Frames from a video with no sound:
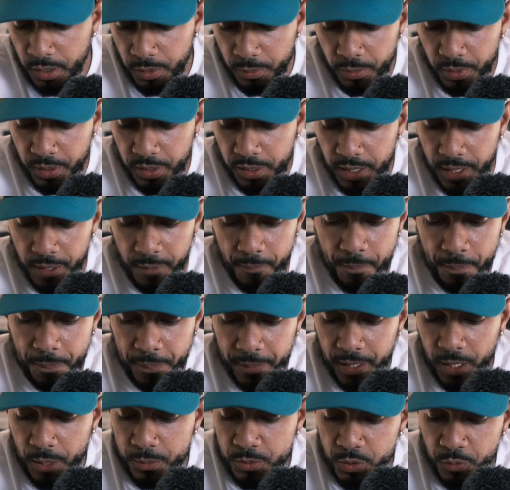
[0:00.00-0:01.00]
But yeah,
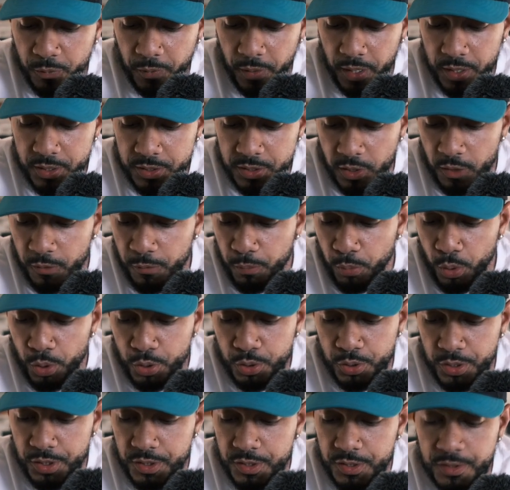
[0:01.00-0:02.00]
it helps you fire
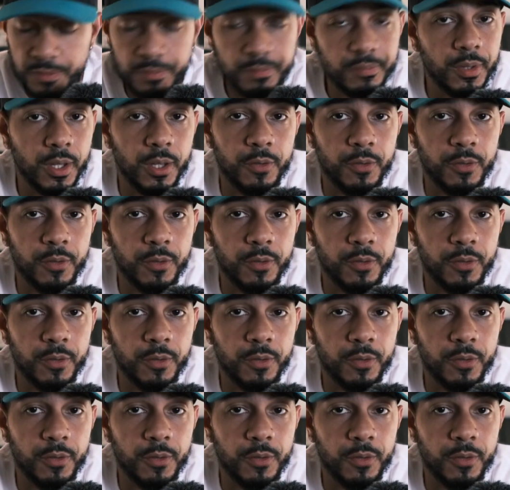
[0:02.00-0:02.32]
self-portraits